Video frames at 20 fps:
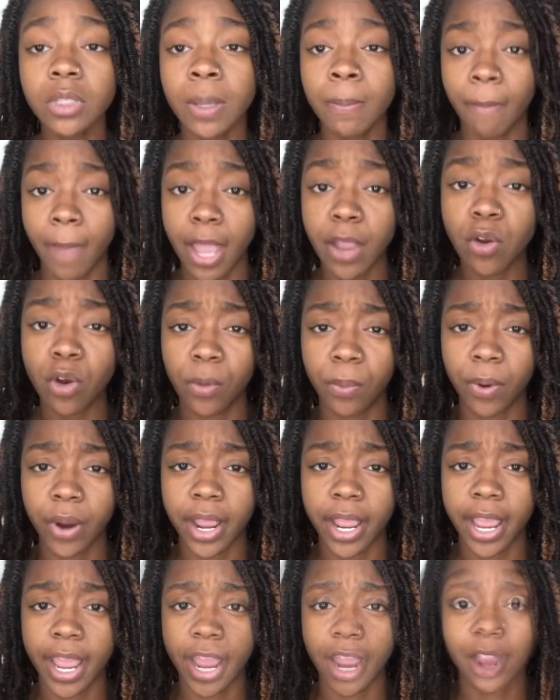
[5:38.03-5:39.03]
micro
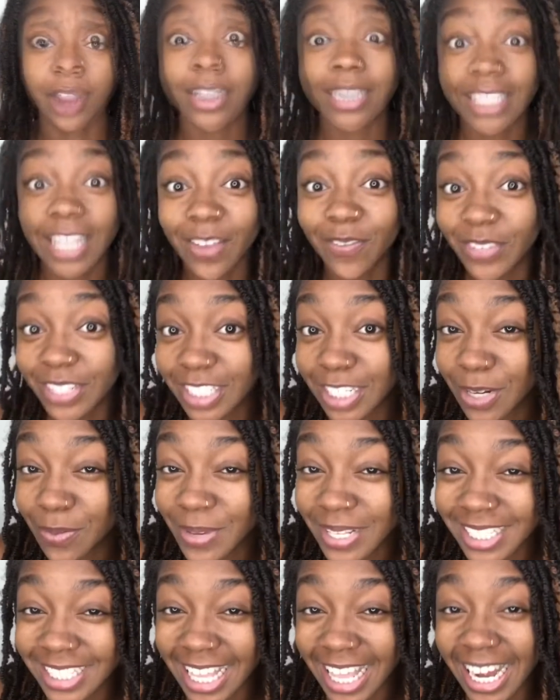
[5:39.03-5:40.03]
braid hair, this definitely should have
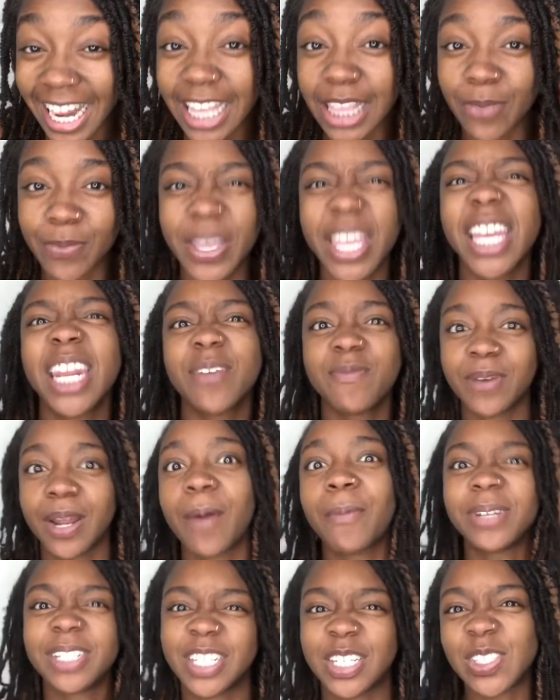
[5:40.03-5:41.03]
been stated at the beginning, but
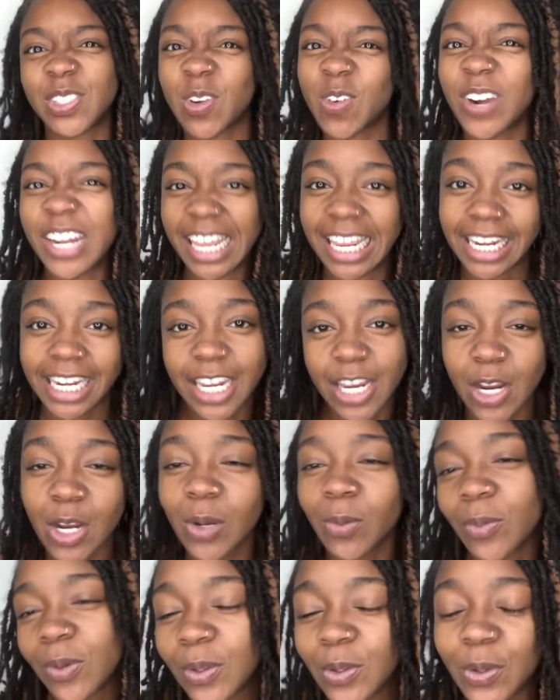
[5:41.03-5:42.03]
I'm gonna just throw it in
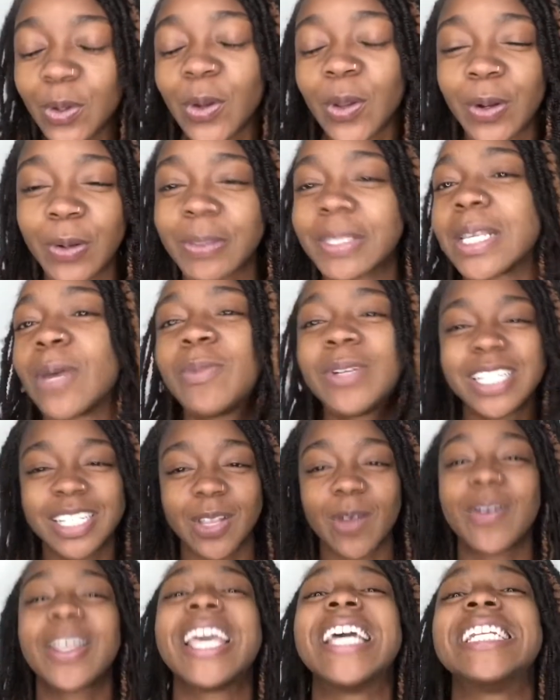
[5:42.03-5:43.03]
here. We, you know what I'm saying, we just
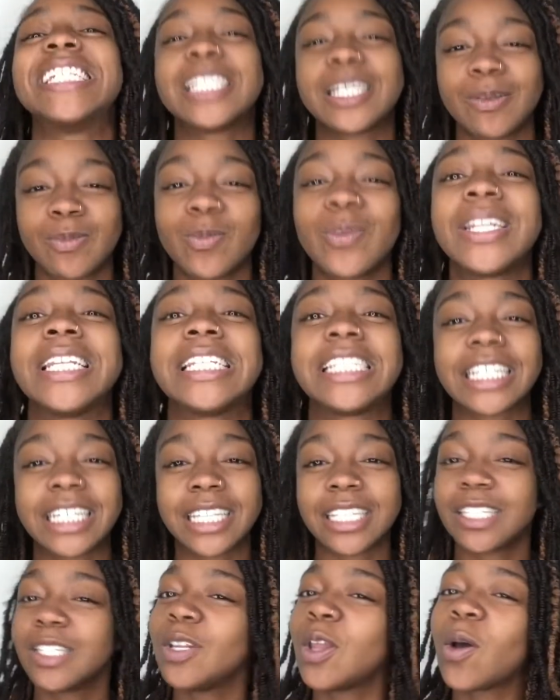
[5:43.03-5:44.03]
gonna catch up with each
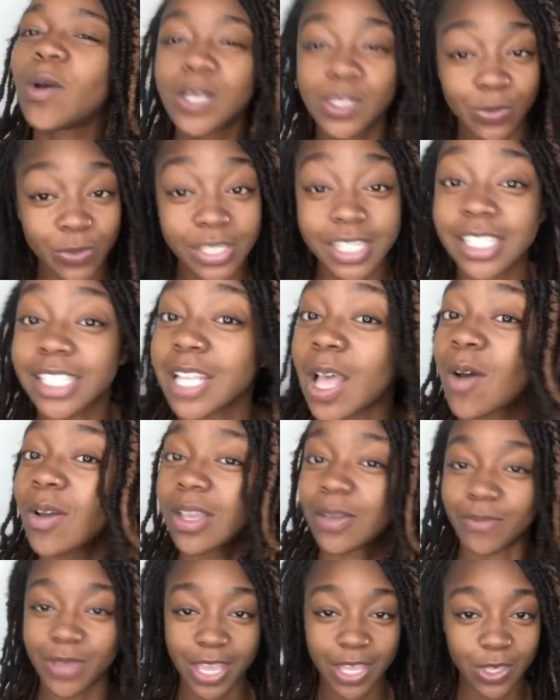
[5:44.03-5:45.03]
other, you know, because we just
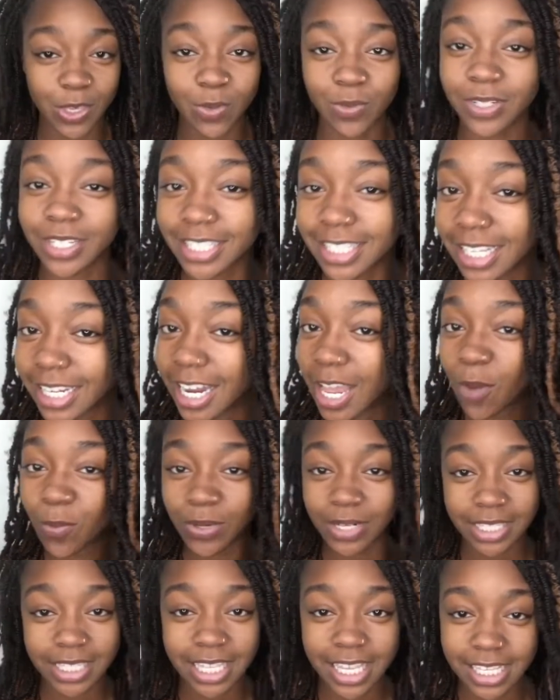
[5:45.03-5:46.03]
talking, me and you, we just sitting down, we
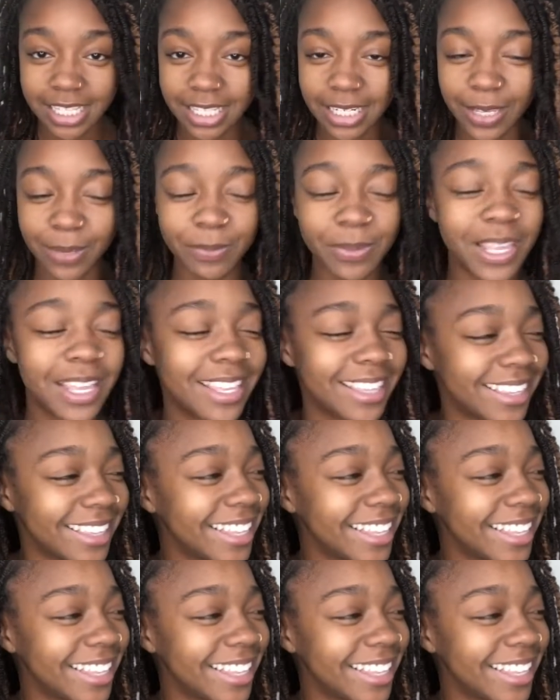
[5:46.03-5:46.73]
discussing it.